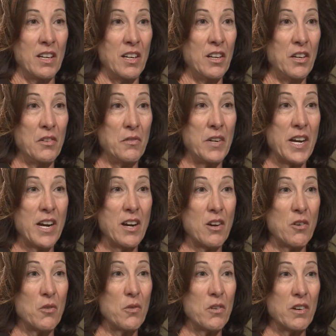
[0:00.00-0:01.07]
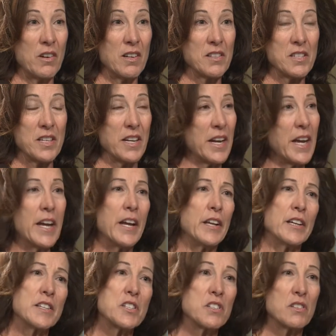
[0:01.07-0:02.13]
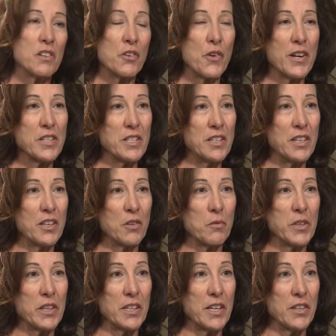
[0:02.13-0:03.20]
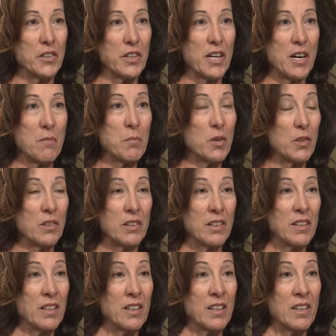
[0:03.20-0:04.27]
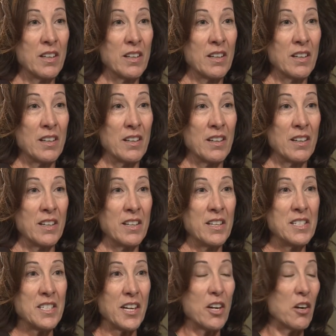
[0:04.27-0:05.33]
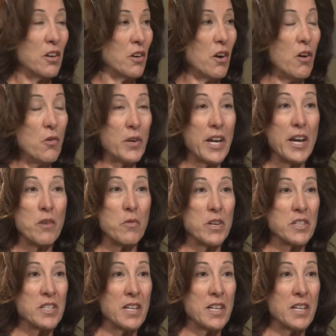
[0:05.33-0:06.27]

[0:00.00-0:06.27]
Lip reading: You know, now I say, hey, let's go out to dinner with another couple. He's like, okay, what